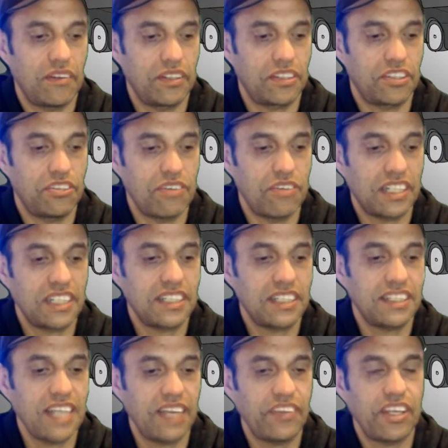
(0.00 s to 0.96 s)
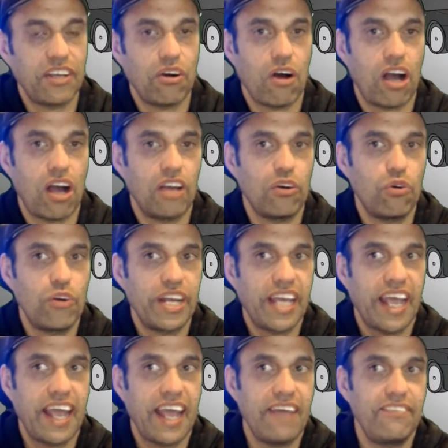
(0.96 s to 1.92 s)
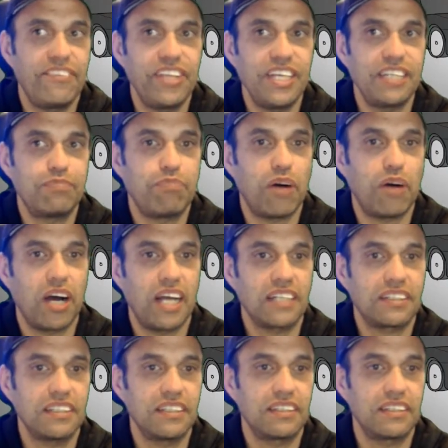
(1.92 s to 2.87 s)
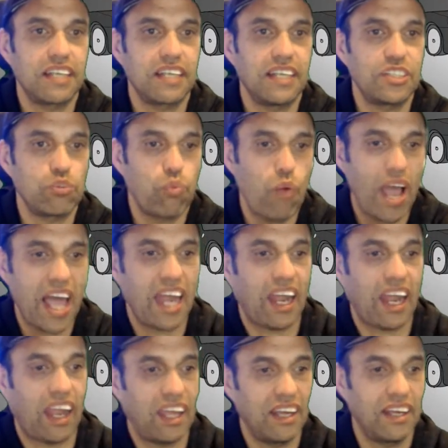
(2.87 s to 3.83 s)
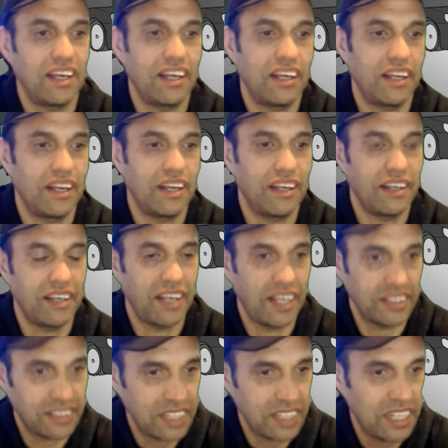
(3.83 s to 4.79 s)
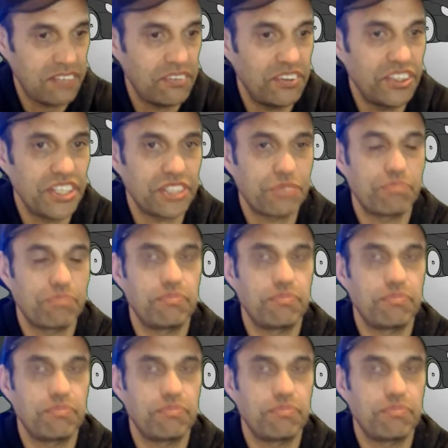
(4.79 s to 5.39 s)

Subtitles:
understand that I already have these biases as well as even this